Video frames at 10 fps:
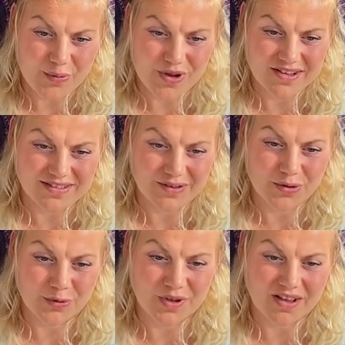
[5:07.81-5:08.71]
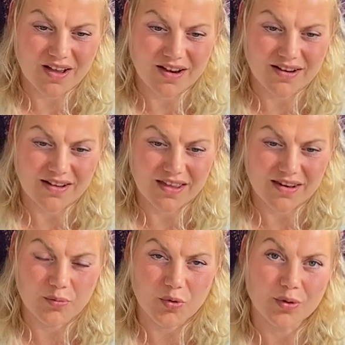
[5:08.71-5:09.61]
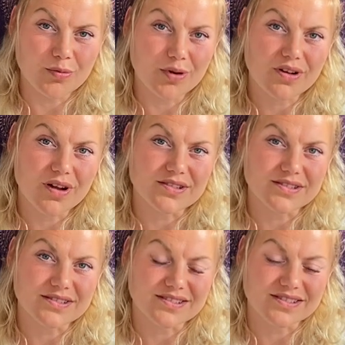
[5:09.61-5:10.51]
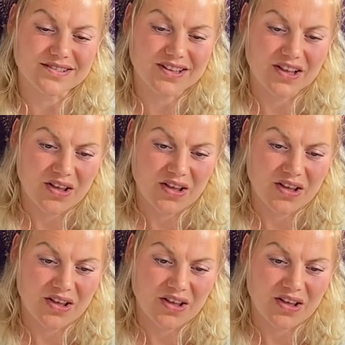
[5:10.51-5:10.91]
we as a humankind are getting more and more consciousness.